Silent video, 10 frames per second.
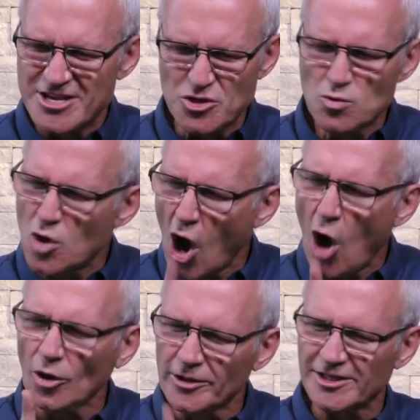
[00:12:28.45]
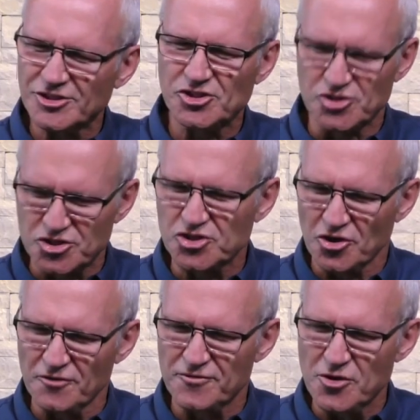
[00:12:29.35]
You called us to
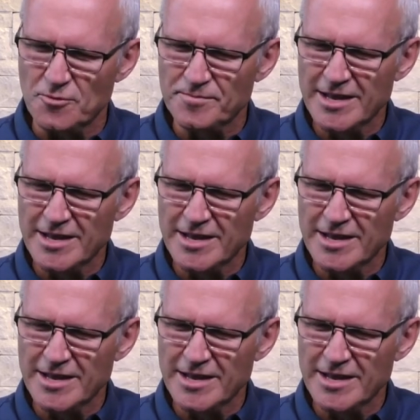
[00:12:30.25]
serve you.